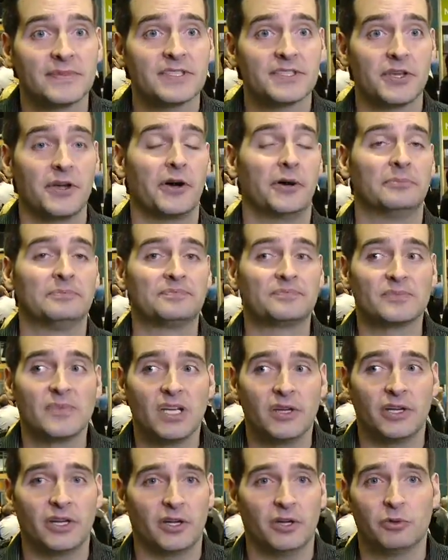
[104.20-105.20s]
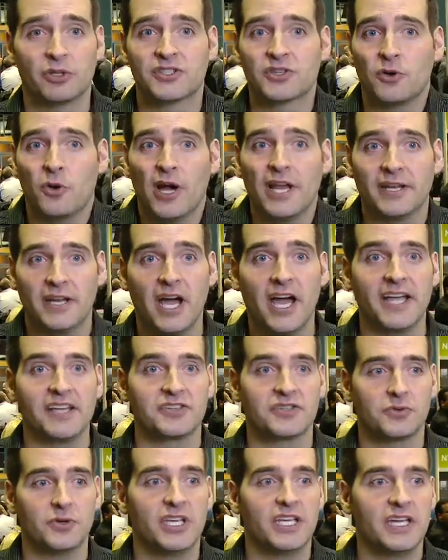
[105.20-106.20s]
So it was quite
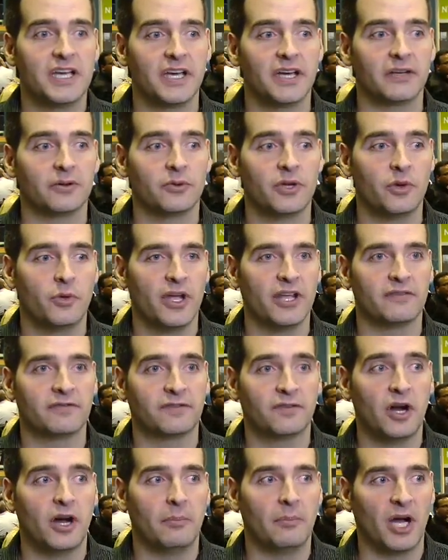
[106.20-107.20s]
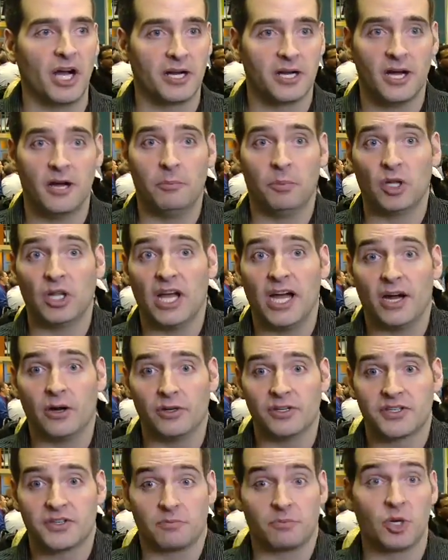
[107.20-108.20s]
nice. We went from a couple
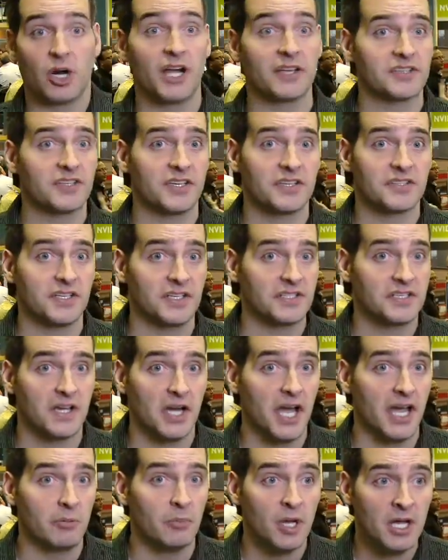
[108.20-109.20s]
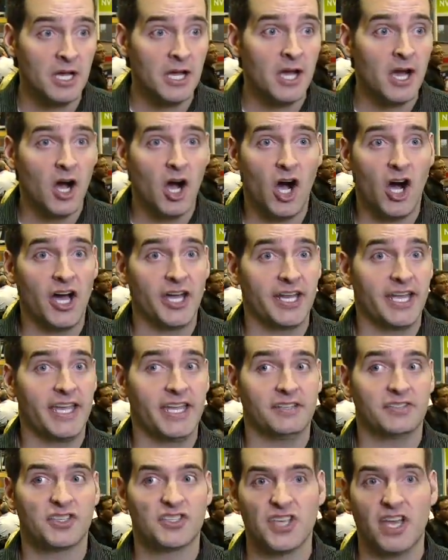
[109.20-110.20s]
hours of processing time on
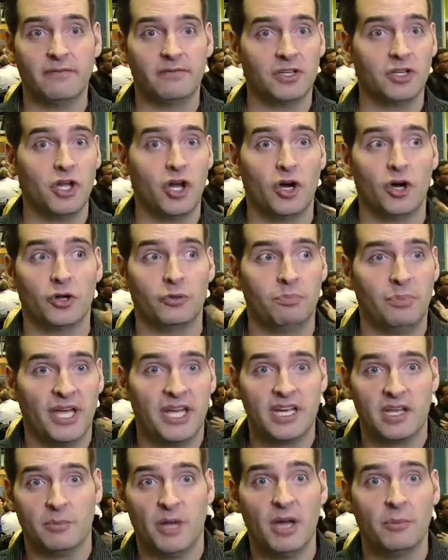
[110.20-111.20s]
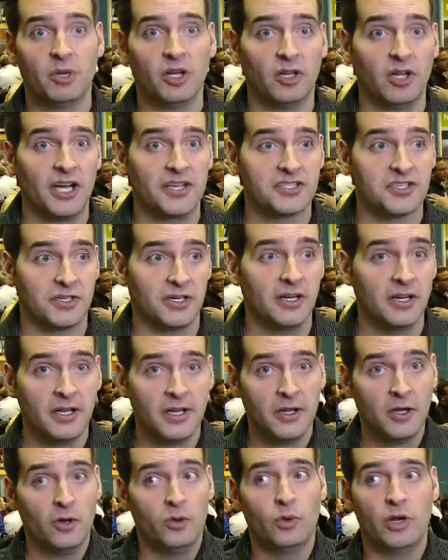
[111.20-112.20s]
a 7-node Pentium M cluster.
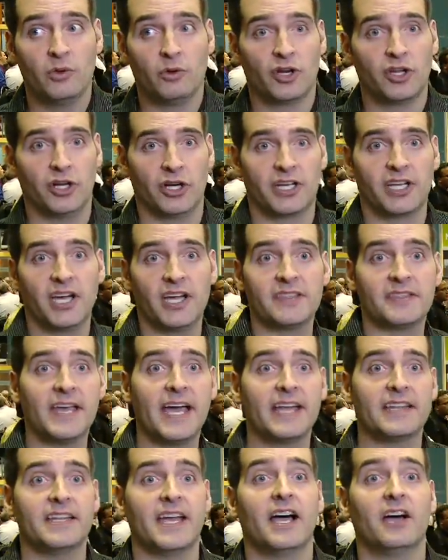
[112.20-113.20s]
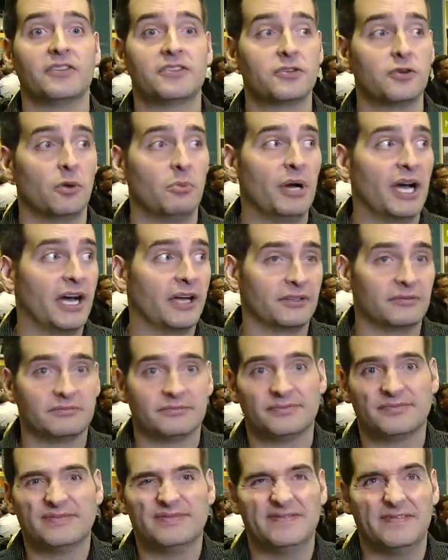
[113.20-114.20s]
We were going to cut that down to about
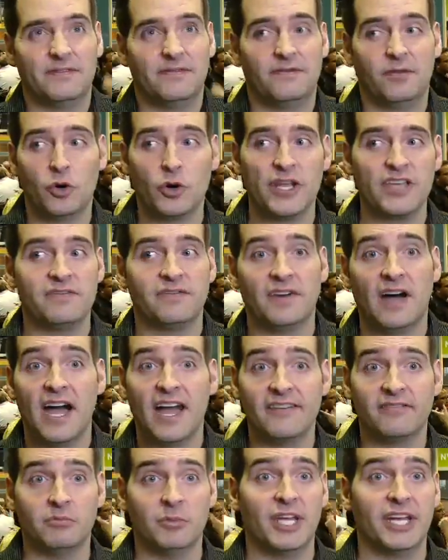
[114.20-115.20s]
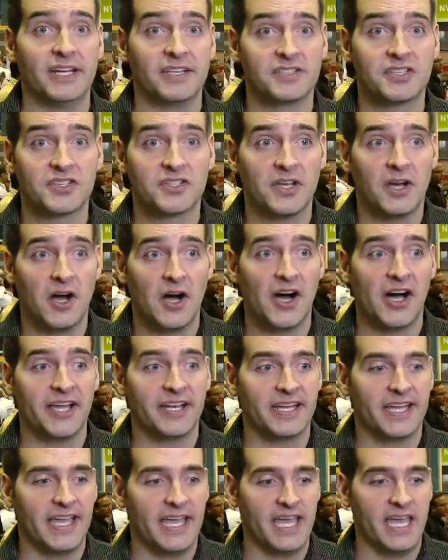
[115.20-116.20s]
45 minutes
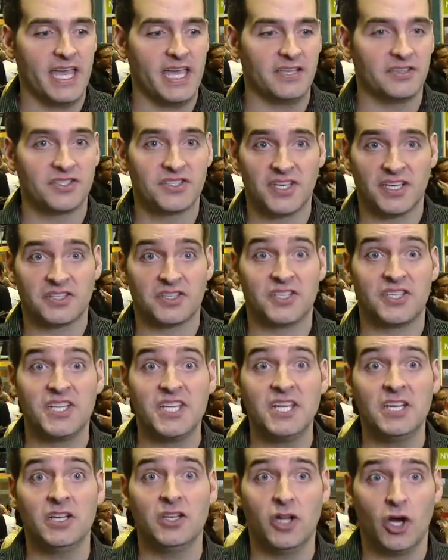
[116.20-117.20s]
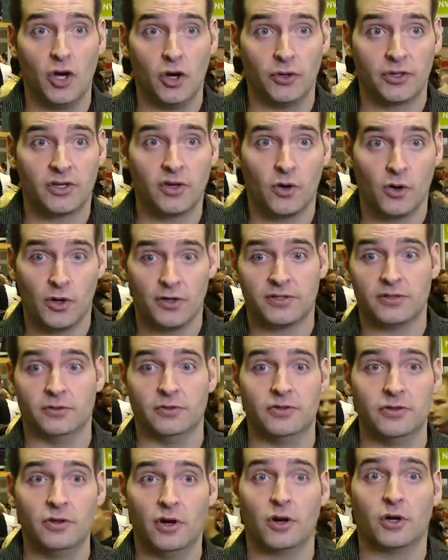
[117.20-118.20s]
on a 16-node Core
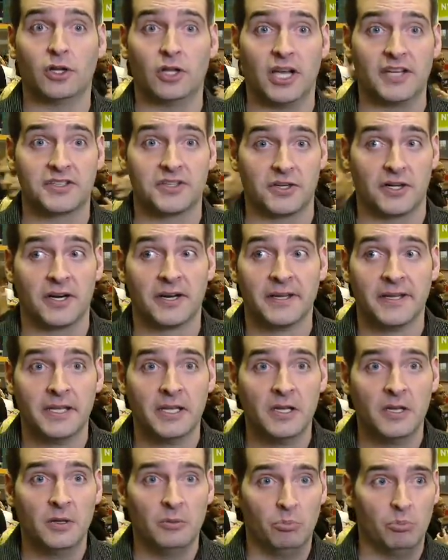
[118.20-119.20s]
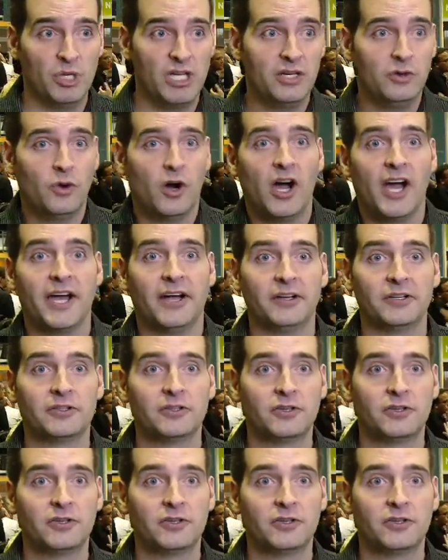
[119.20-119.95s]
2 Duo cluster. Meanwhile,